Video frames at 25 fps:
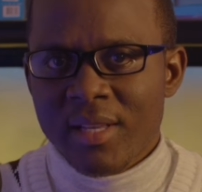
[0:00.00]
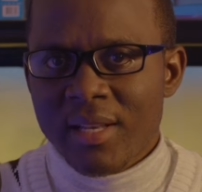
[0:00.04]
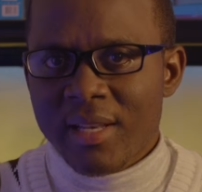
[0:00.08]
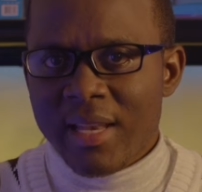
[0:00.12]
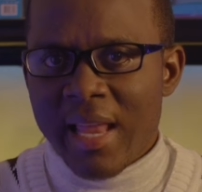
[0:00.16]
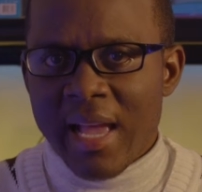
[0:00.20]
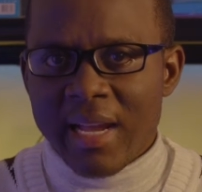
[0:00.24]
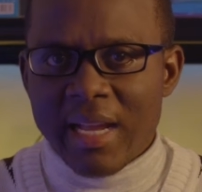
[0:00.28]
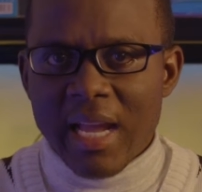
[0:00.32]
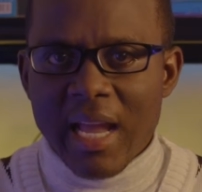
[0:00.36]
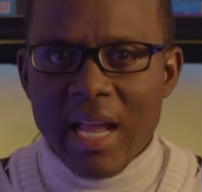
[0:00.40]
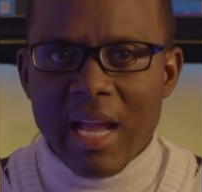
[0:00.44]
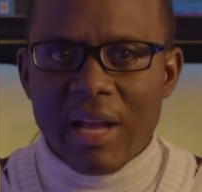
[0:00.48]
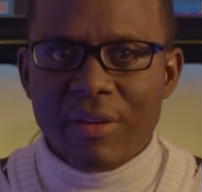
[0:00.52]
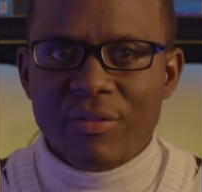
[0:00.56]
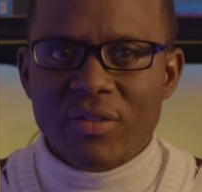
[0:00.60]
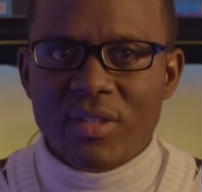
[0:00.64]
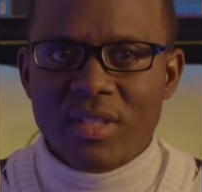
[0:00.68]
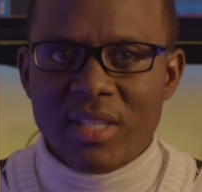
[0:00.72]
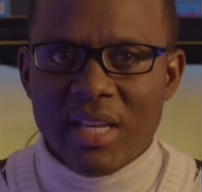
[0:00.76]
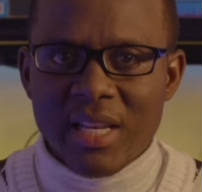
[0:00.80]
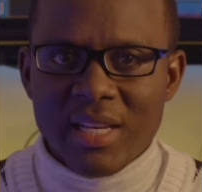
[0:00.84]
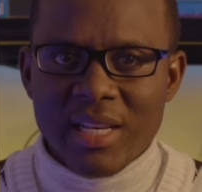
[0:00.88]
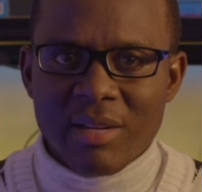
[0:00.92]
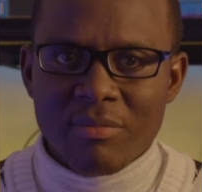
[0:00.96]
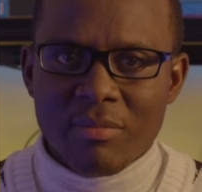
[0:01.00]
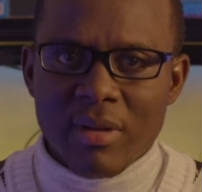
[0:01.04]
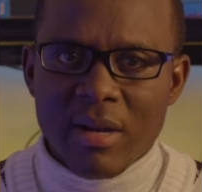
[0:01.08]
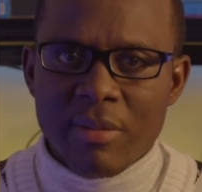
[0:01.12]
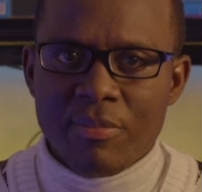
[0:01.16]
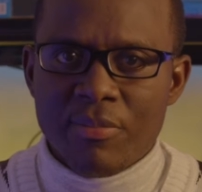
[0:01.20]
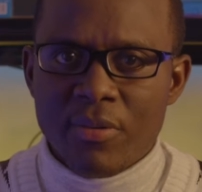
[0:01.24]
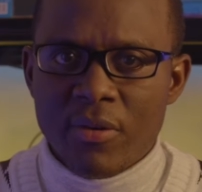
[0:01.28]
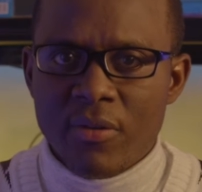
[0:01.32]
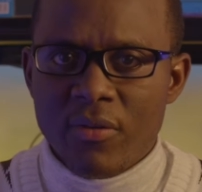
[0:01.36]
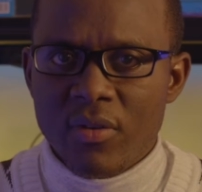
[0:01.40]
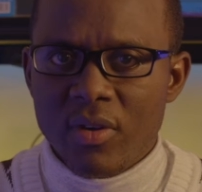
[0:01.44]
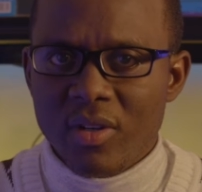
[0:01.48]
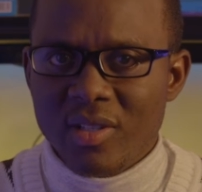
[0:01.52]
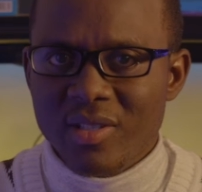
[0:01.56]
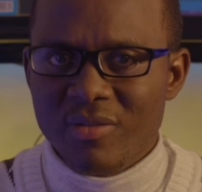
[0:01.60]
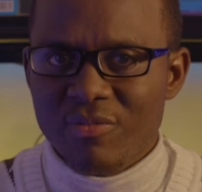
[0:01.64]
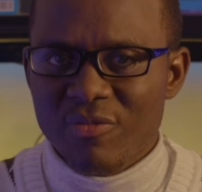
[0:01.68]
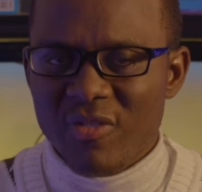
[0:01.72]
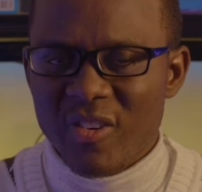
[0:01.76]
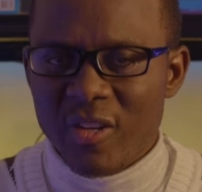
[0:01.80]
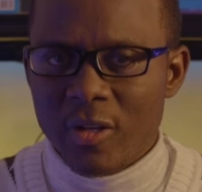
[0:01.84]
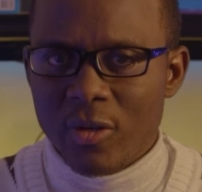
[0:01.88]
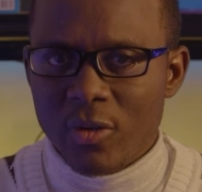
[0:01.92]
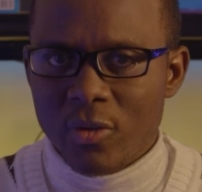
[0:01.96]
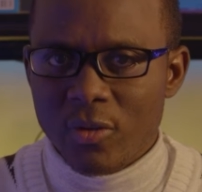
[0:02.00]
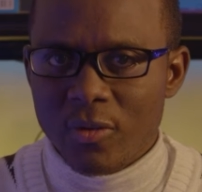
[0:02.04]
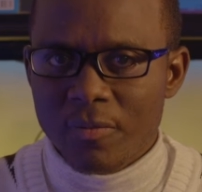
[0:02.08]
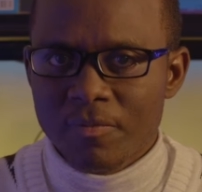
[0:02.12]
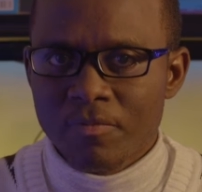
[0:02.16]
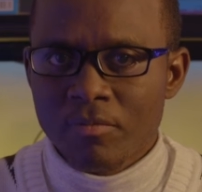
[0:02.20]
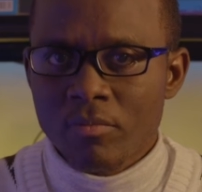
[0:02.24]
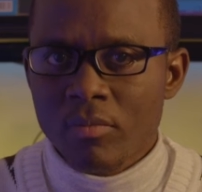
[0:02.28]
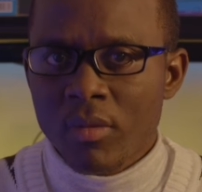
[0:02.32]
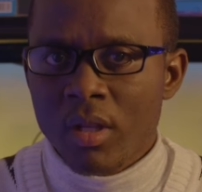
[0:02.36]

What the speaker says: like I have said in my previous video,